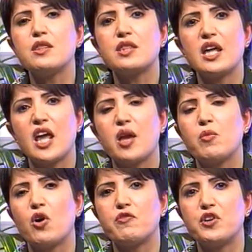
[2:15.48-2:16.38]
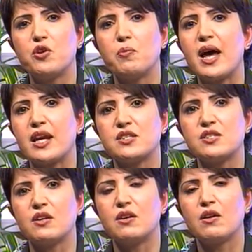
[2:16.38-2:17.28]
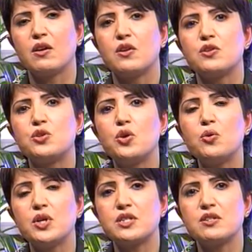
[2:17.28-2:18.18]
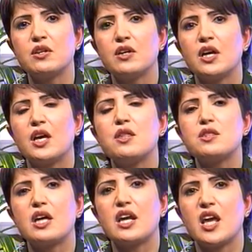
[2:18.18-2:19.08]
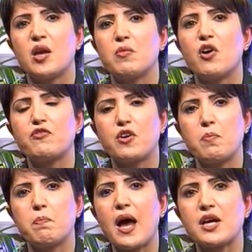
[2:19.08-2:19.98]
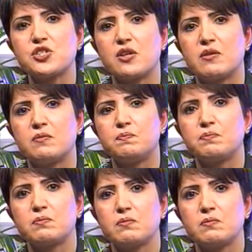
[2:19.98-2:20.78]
in the name of humanity. Do it in the name of compassion.